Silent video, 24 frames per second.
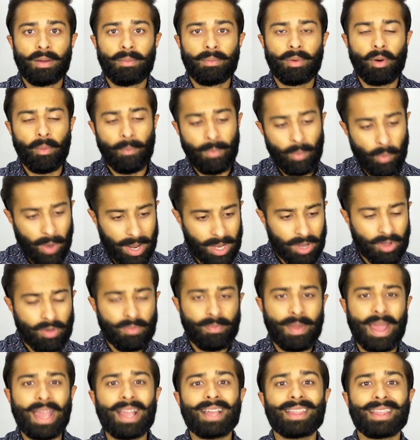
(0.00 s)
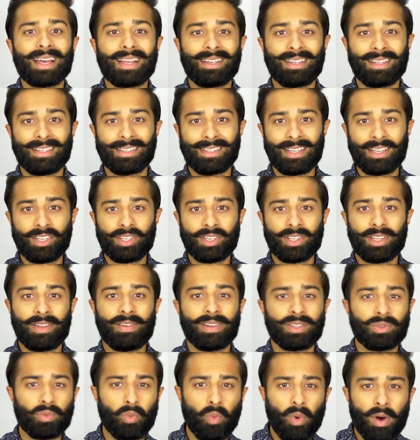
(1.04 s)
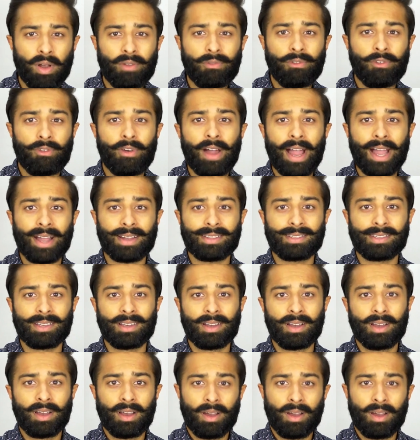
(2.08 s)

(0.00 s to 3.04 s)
But when you make that decision, there is one fact